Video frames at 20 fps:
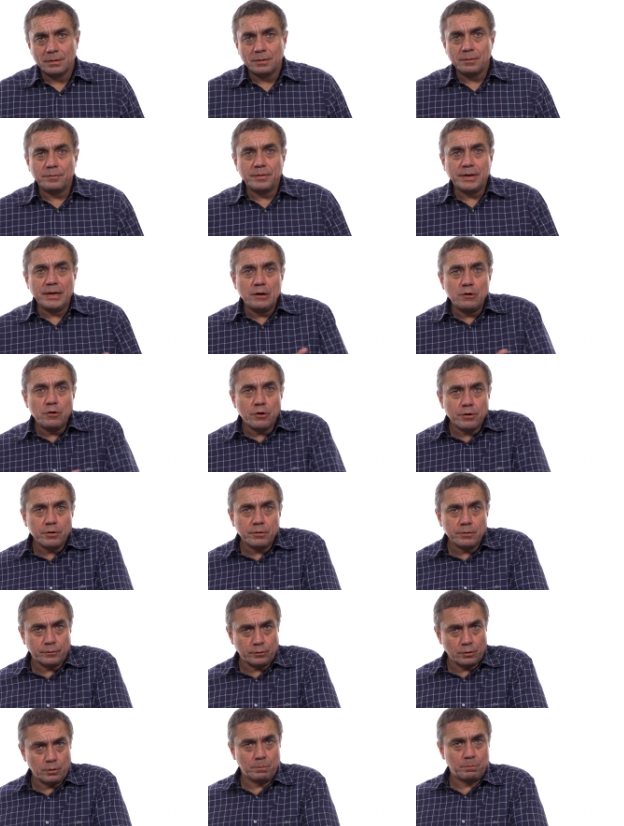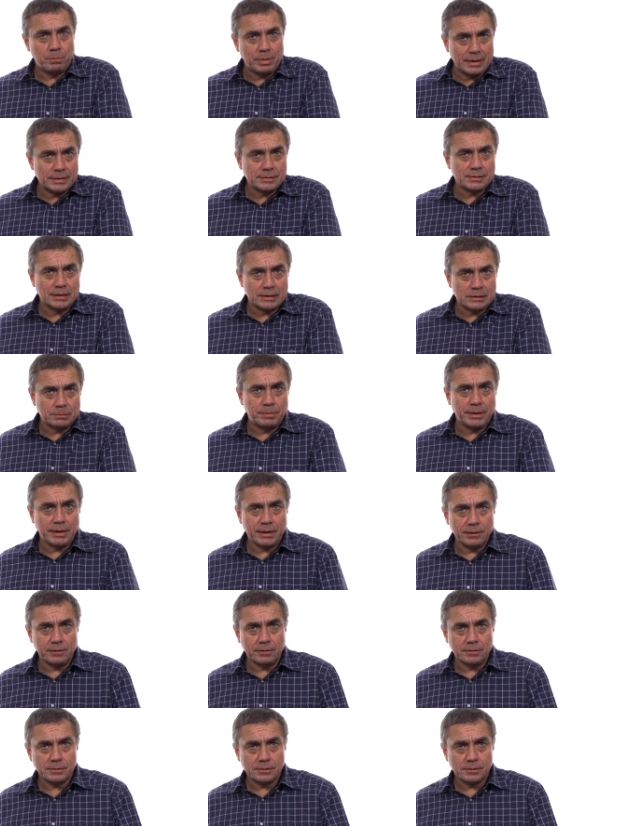They learn from past
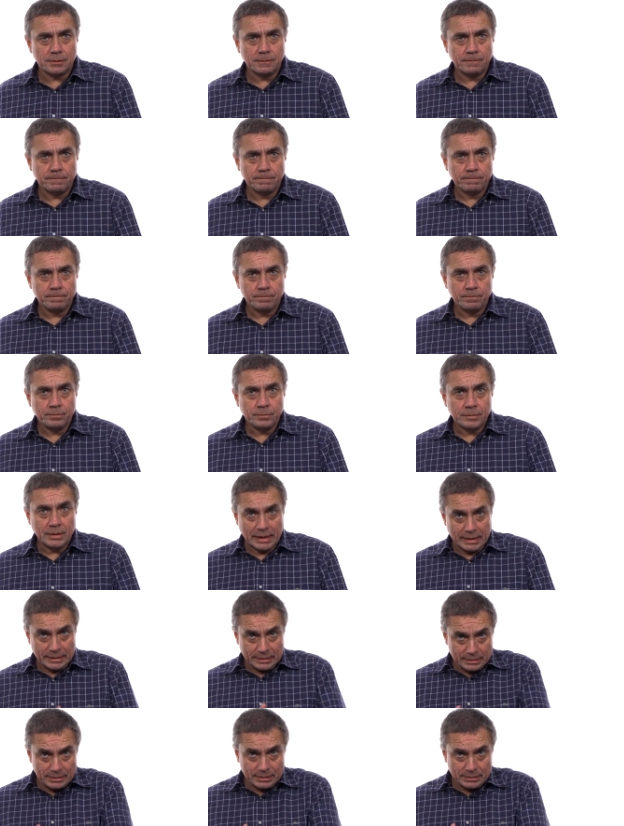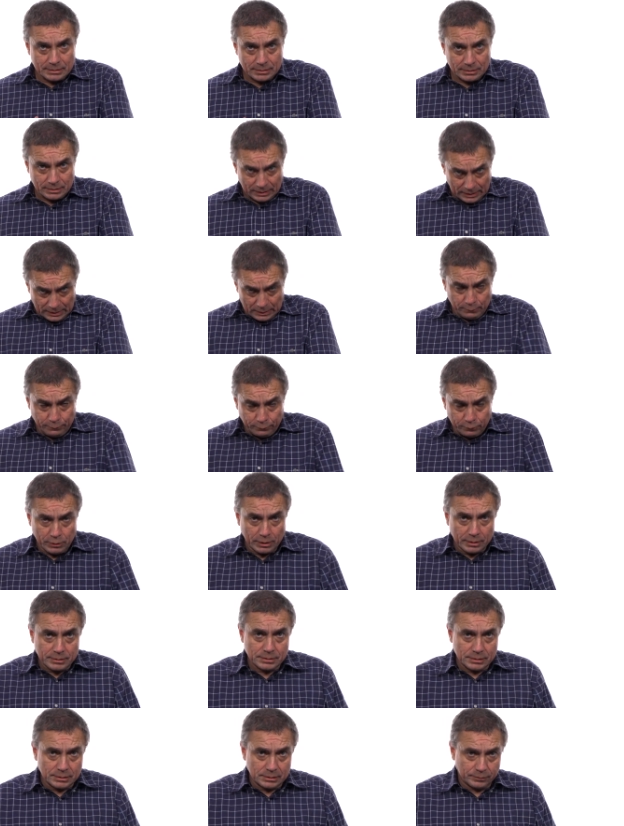experience, and this
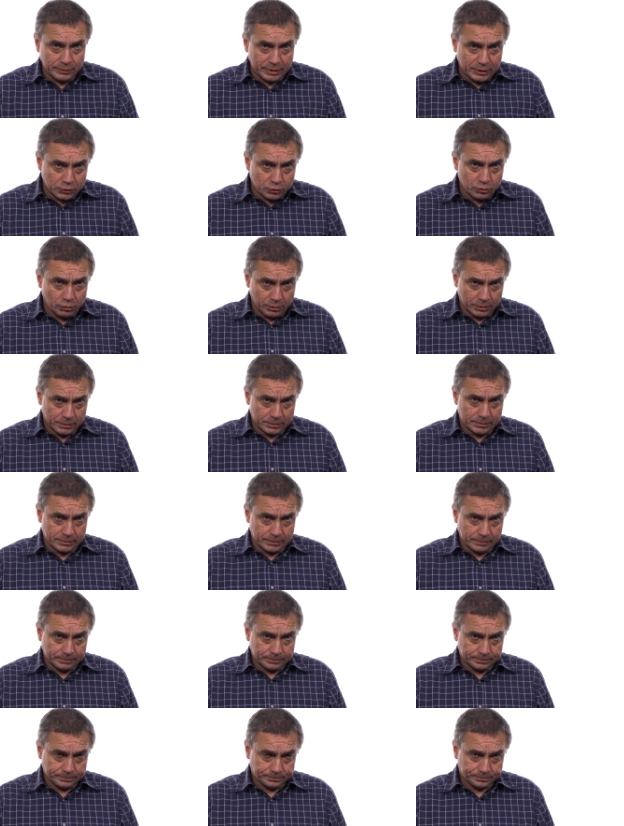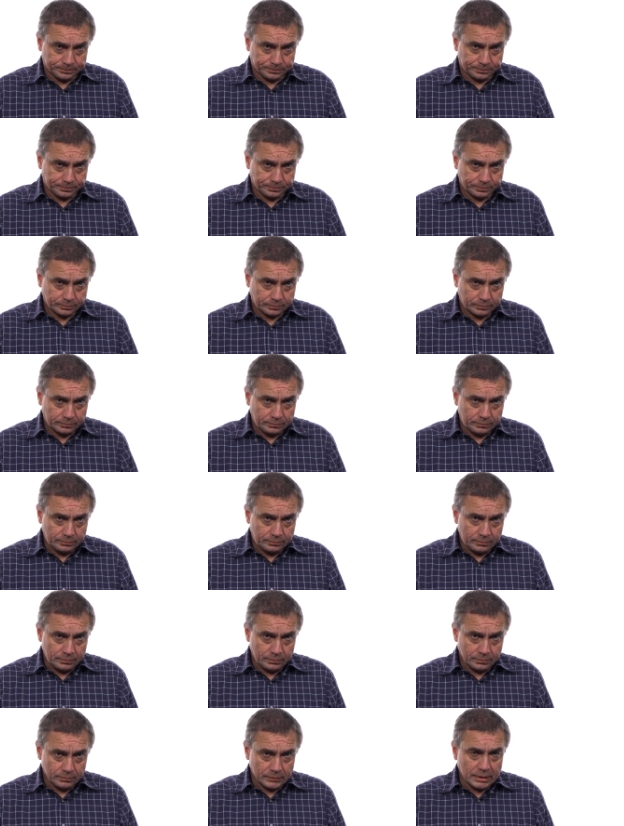influences their choice.
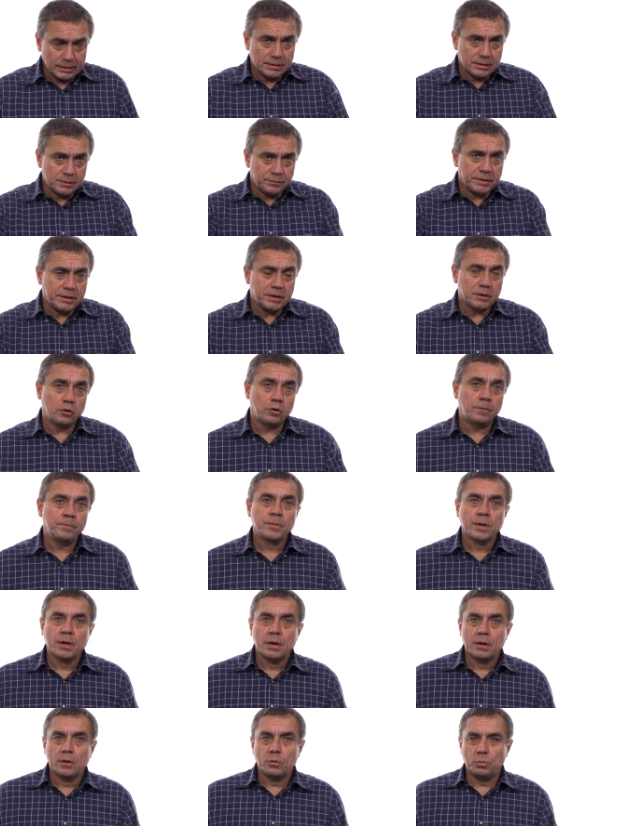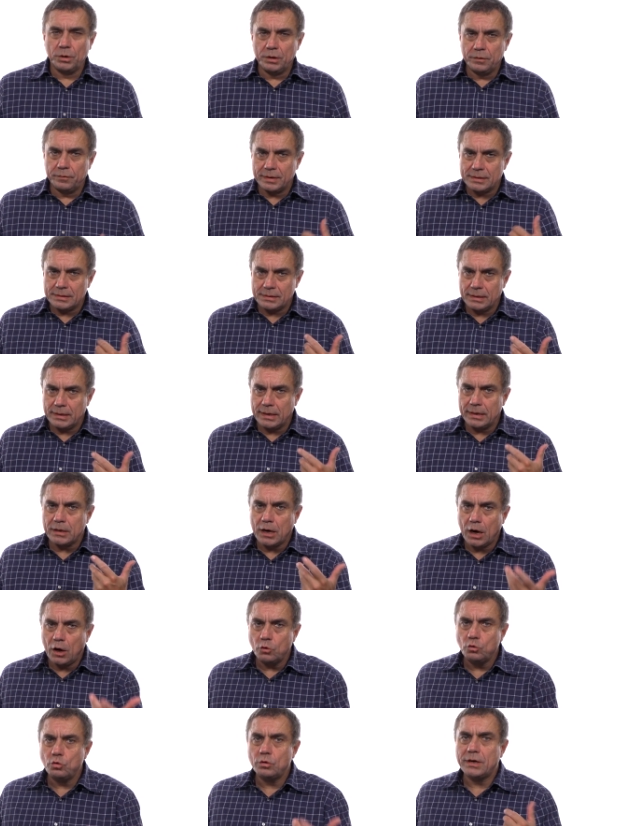In this video, we investigate
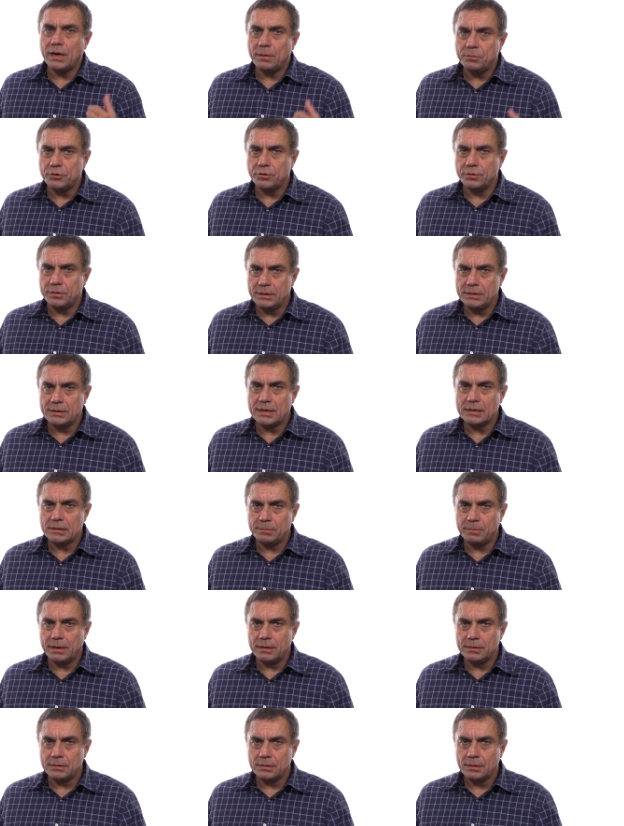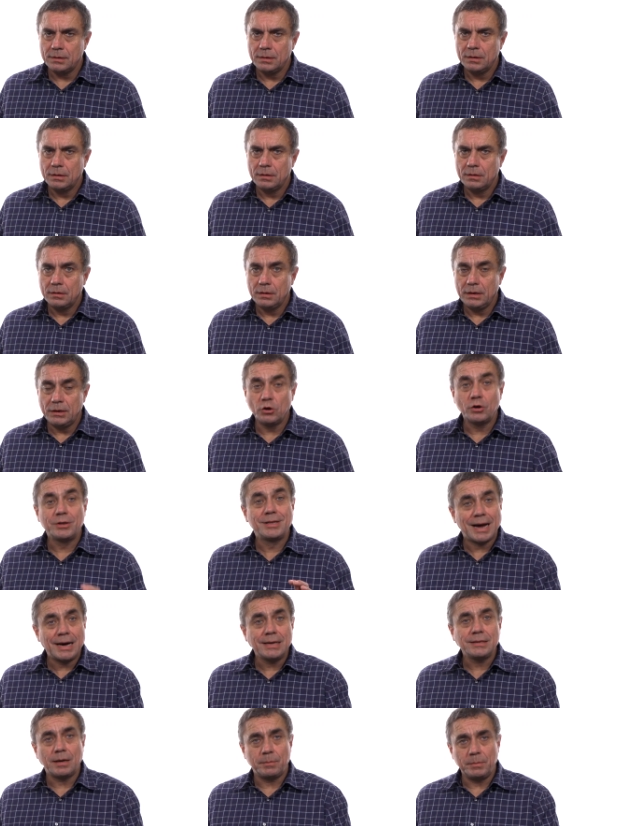how to capture these aspects in a
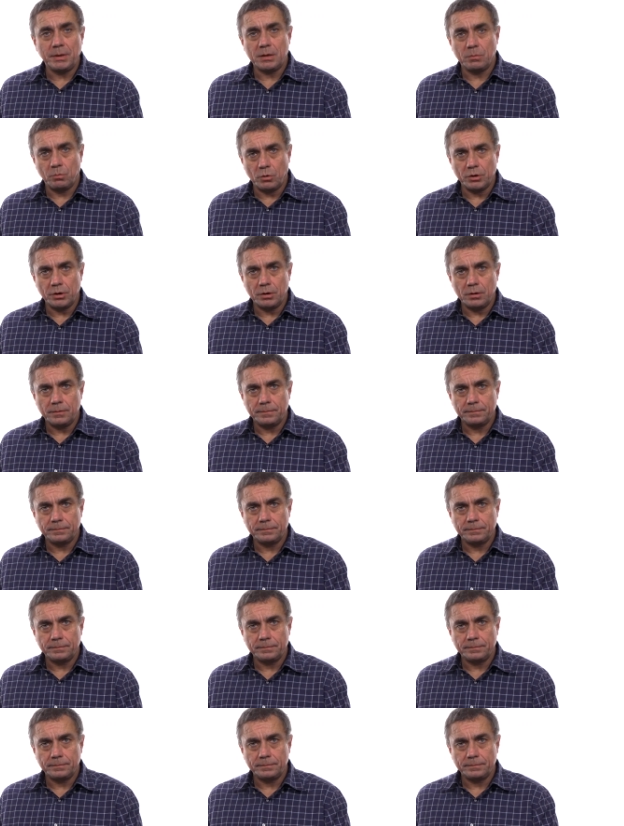dynamic model.